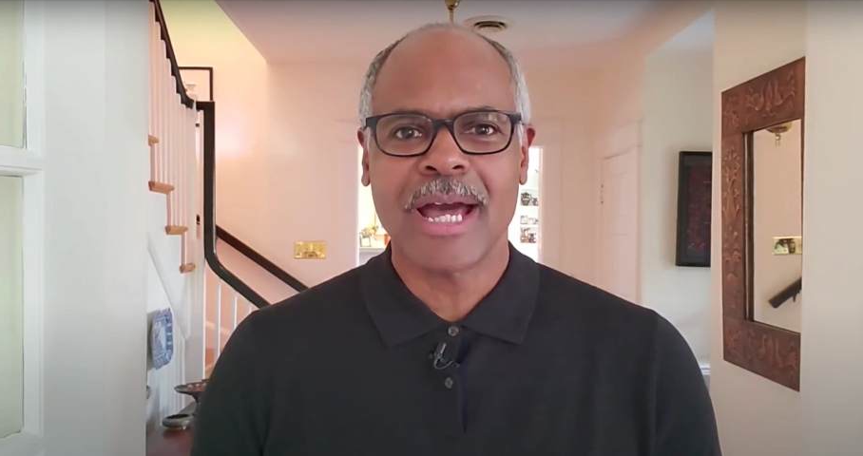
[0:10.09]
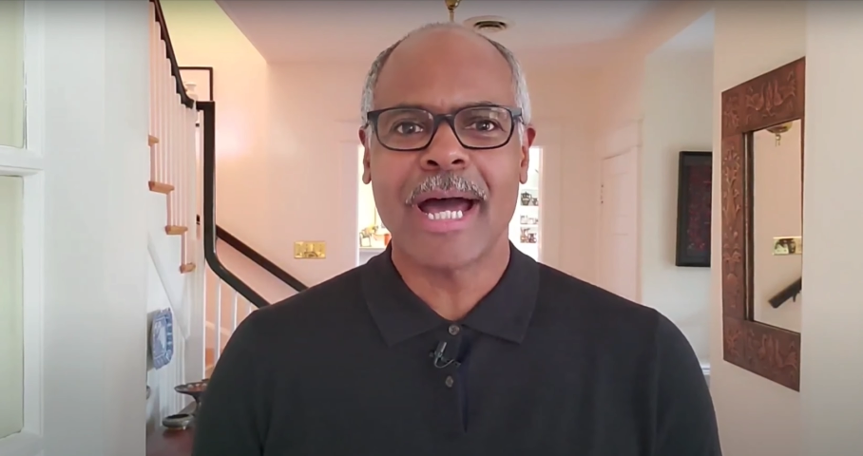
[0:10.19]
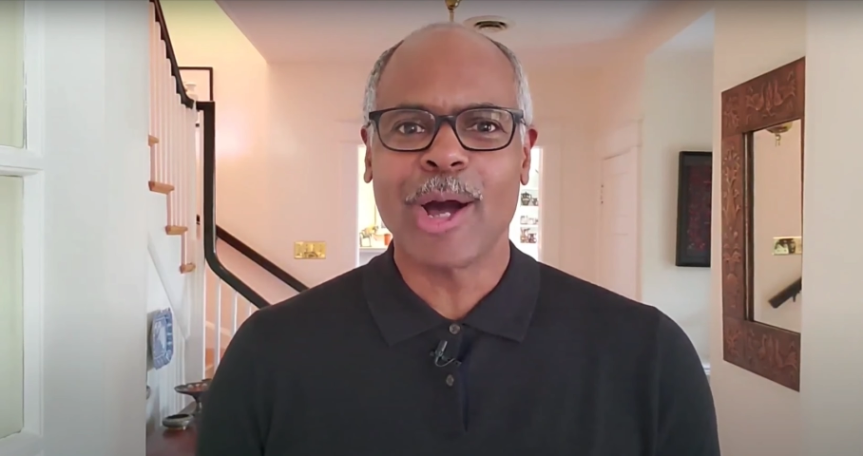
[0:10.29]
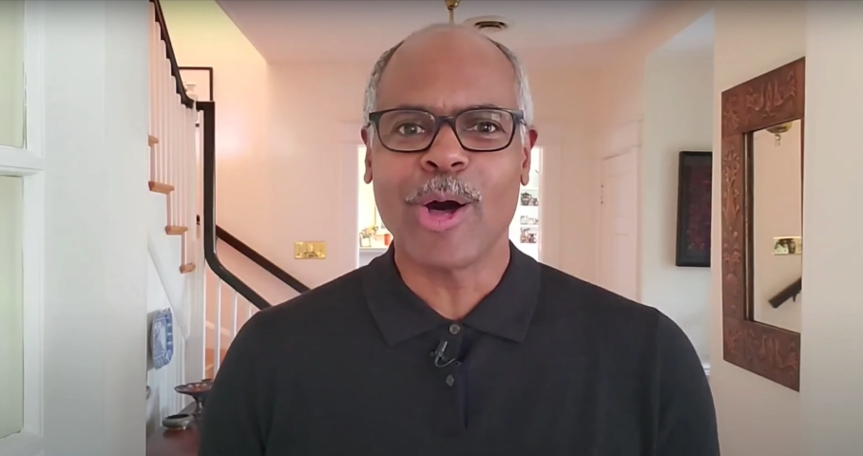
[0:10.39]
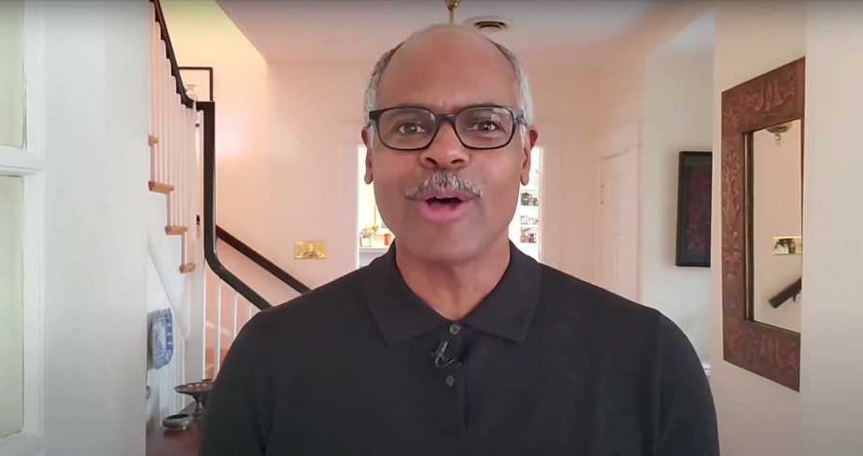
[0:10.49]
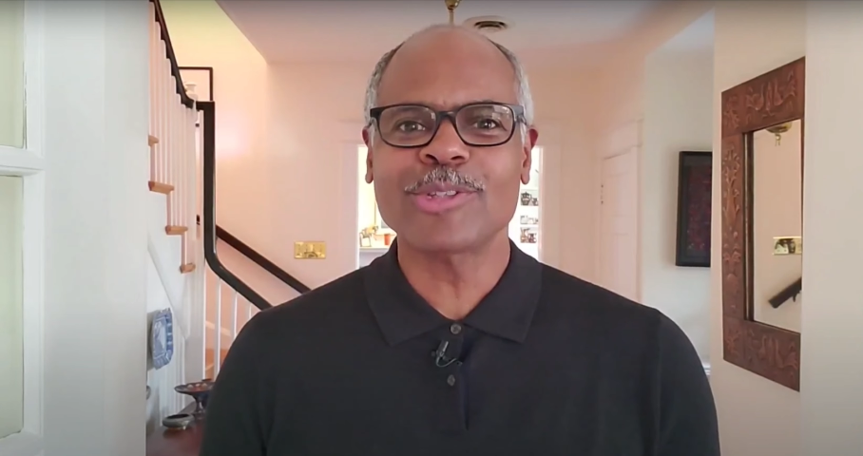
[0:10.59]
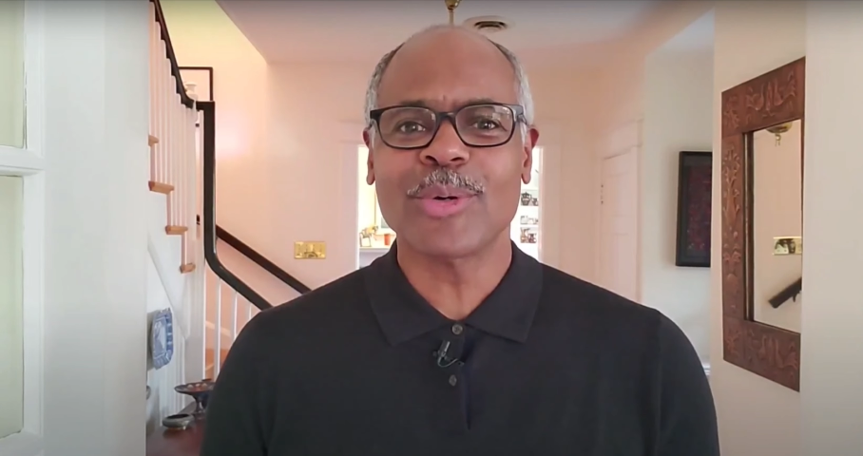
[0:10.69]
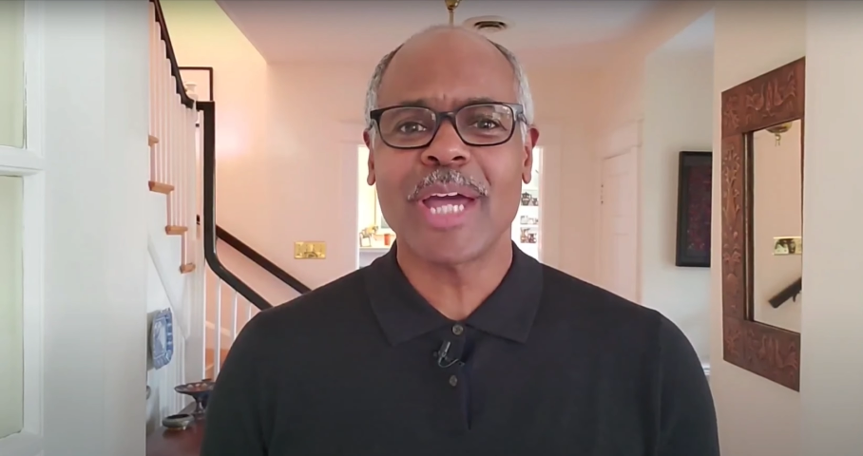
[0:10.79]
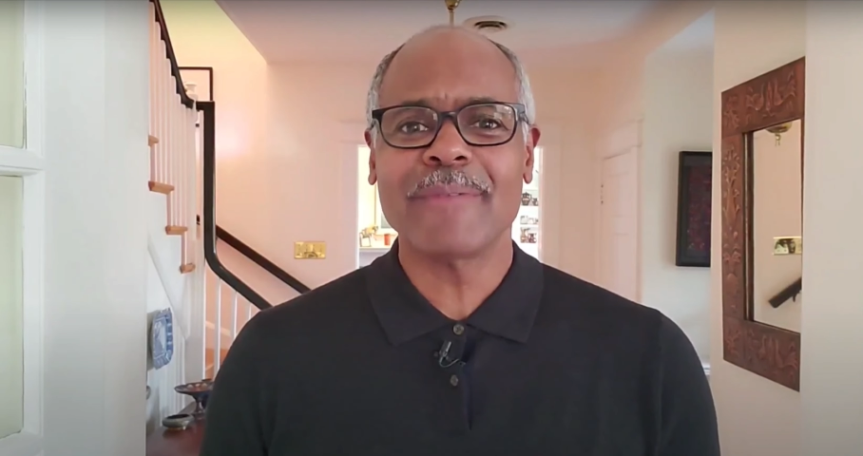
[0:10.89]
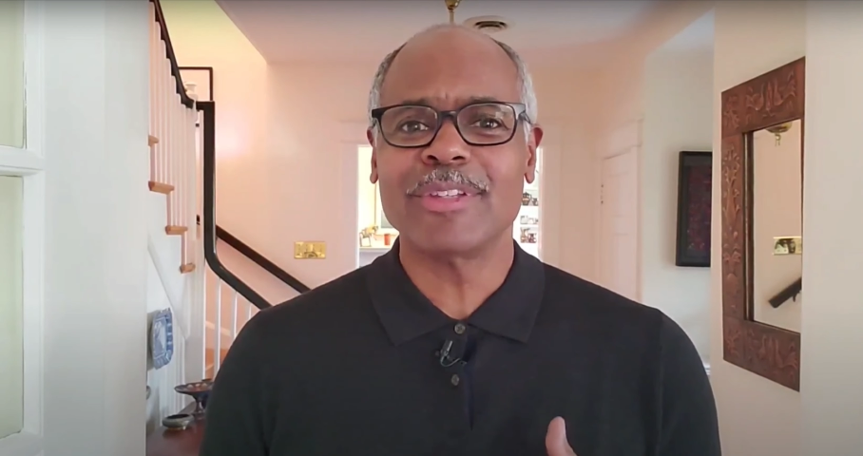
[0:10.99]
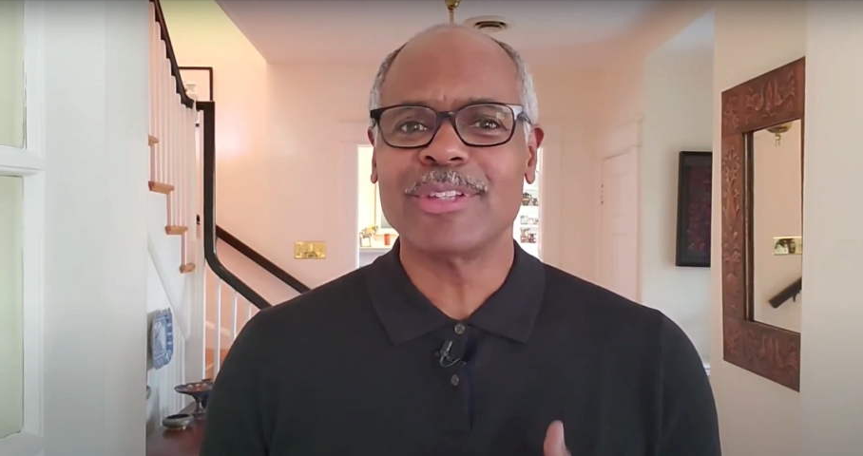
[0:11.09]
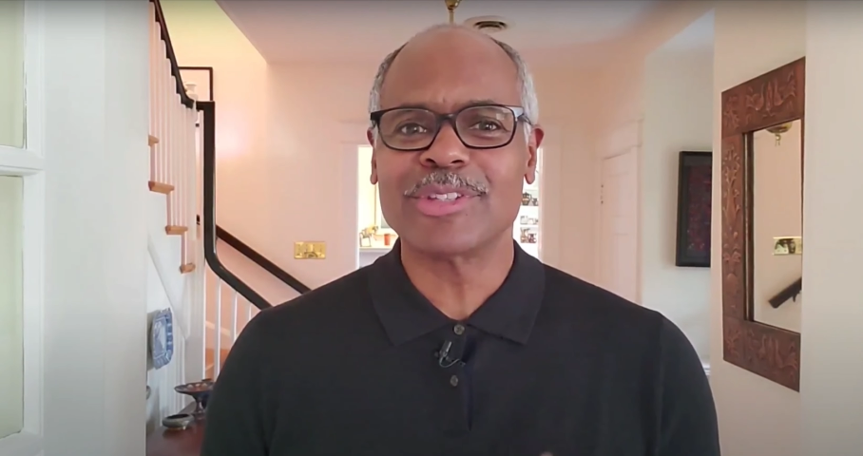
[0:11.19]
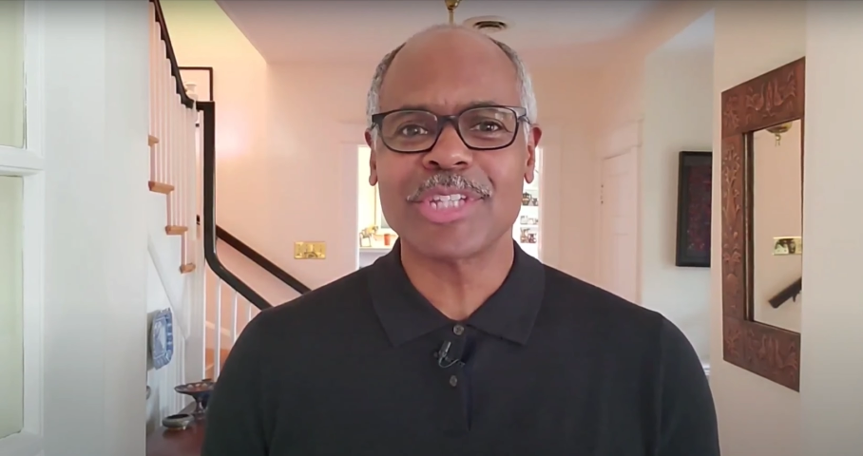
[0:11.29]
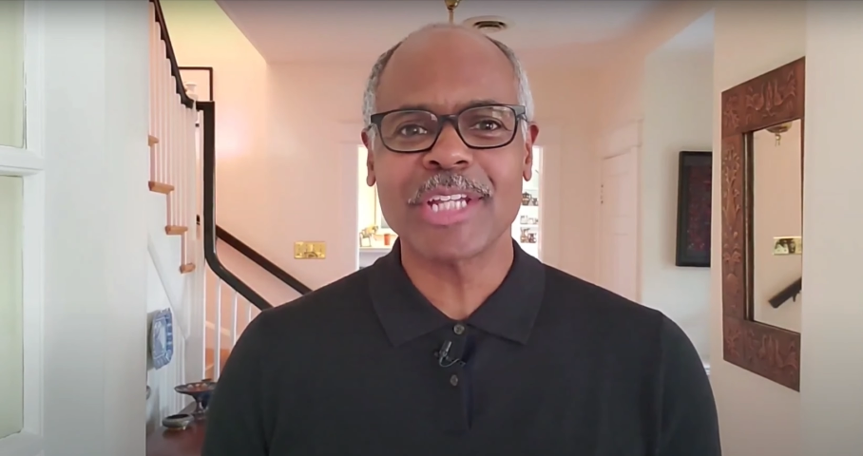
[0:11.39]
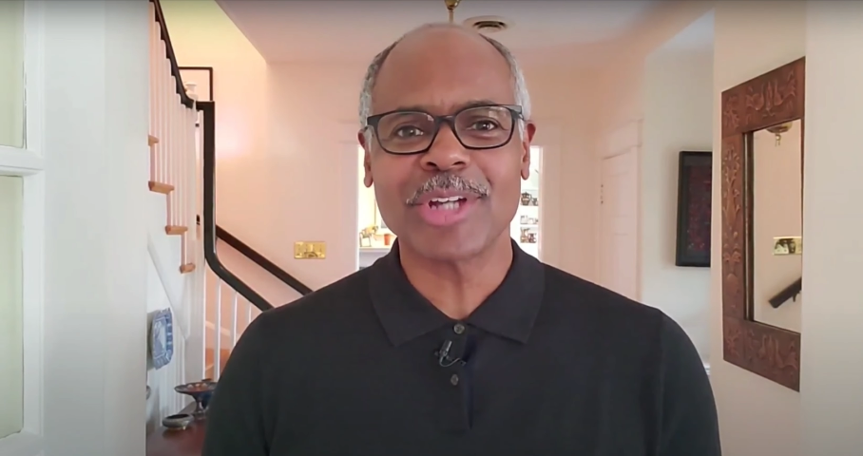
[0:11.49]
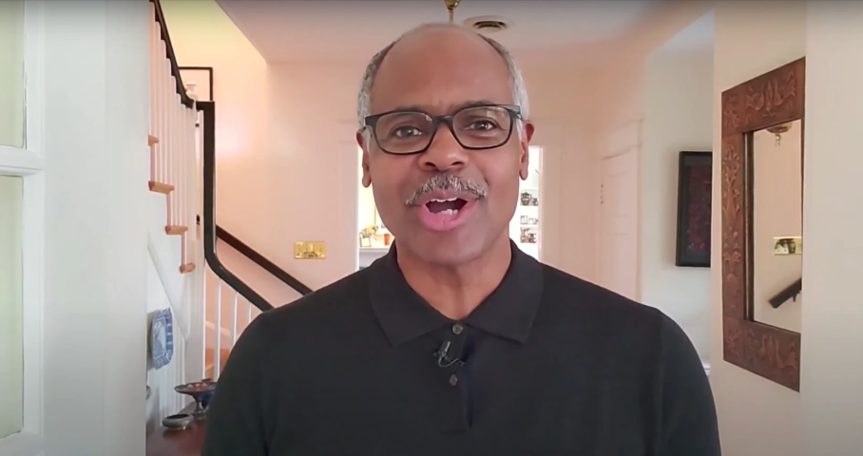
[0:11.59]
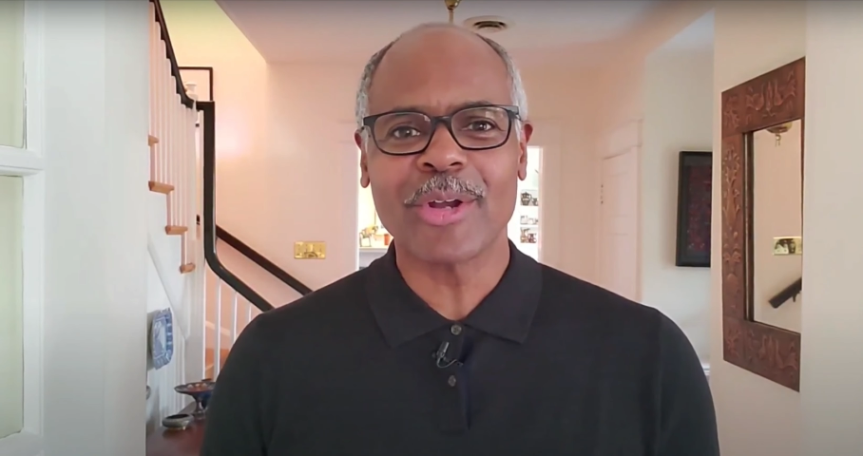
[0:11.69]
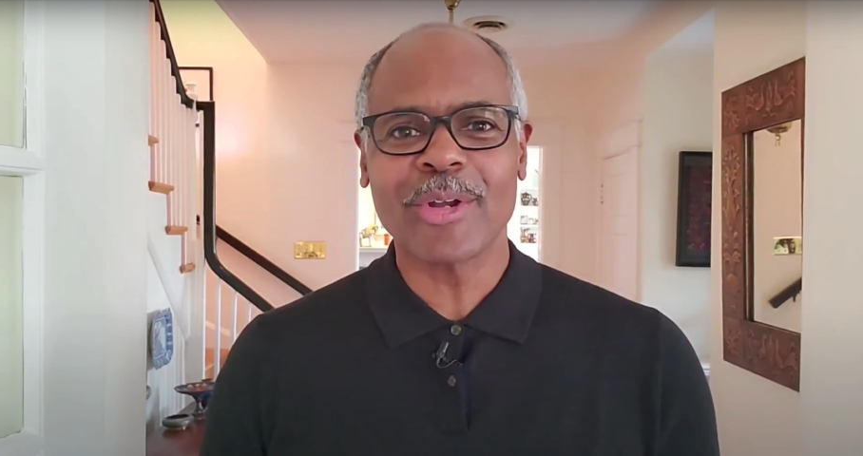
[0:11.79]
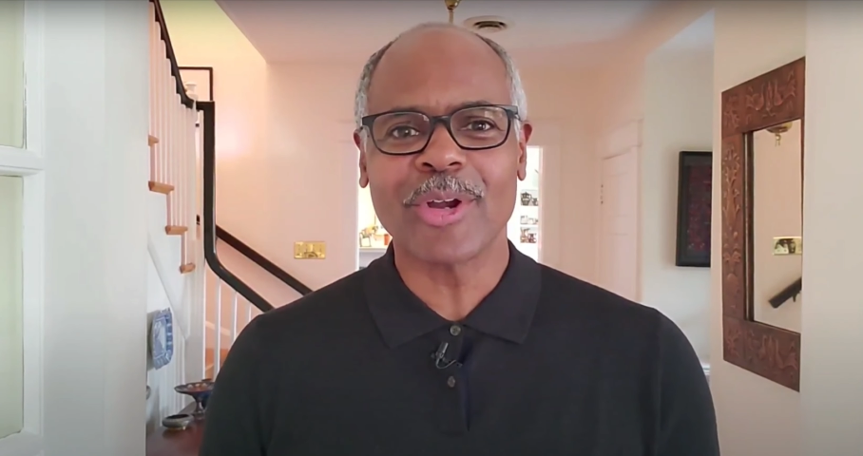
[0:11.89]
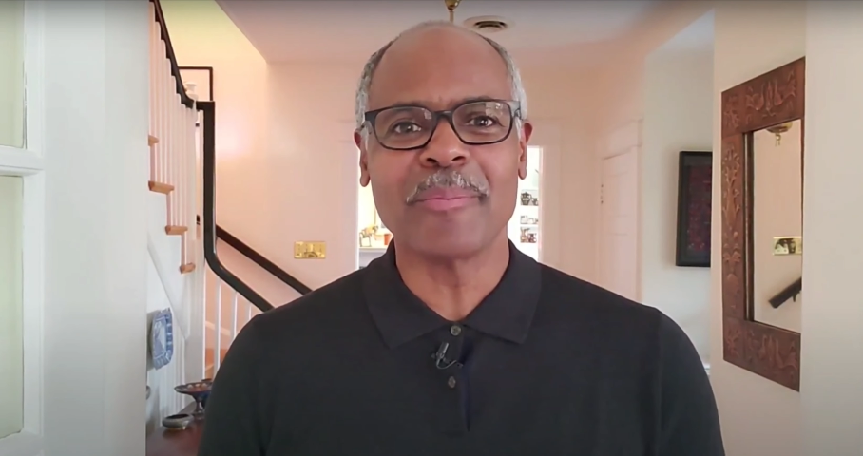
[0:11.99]
I also have the distinct
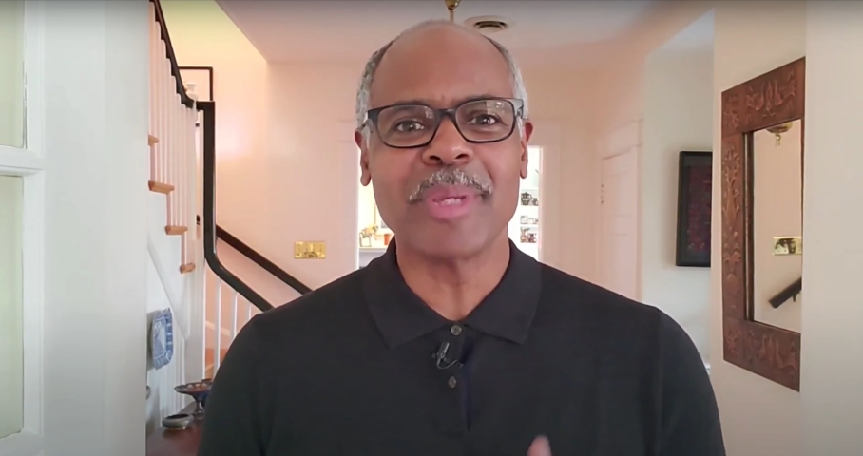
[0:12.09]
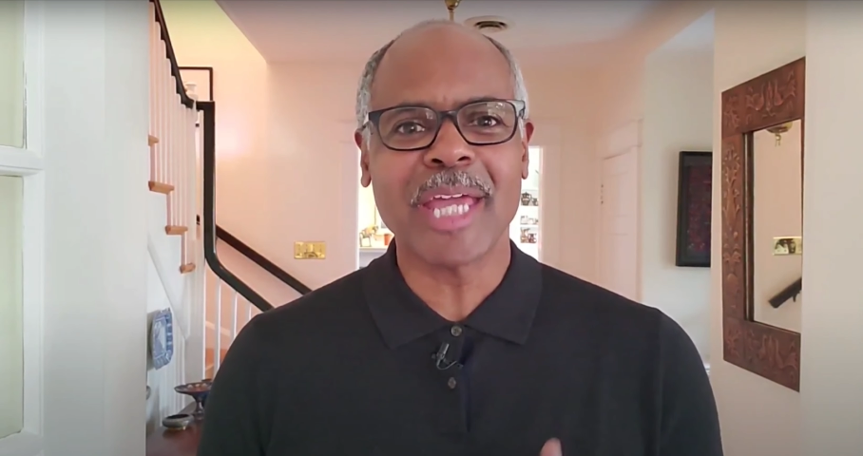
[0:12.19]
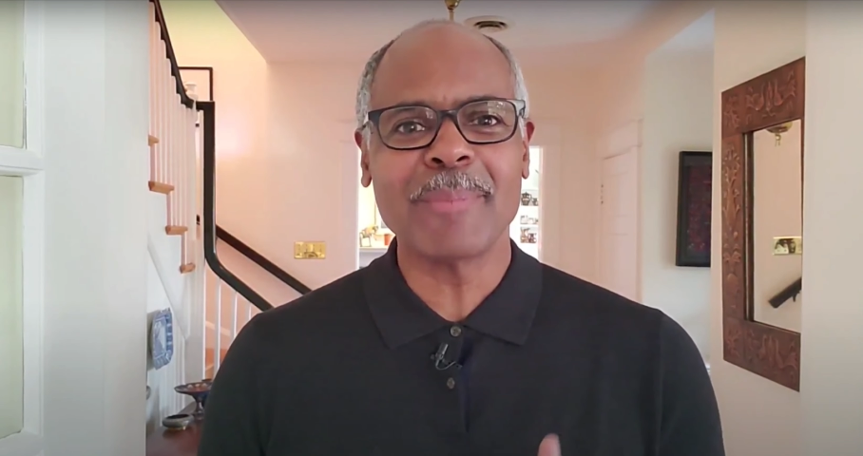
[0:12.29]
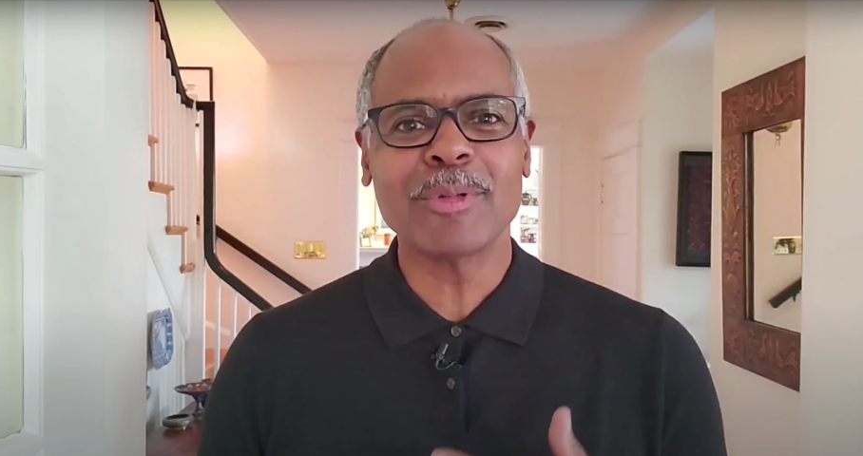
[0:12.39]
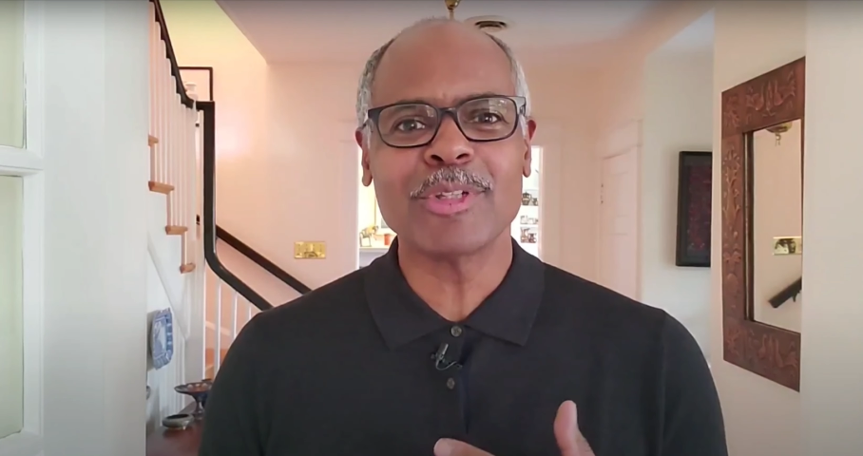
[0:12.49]
honor of being able